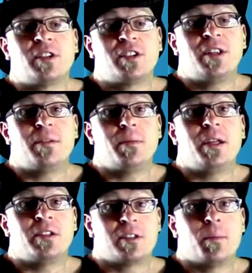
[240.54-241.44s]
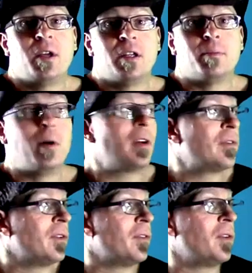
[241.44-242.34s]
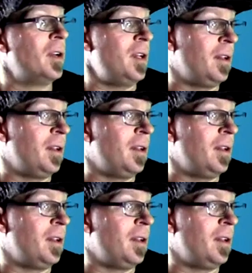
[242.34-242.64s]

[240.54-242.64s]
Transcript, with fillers: sent me some of his books for free.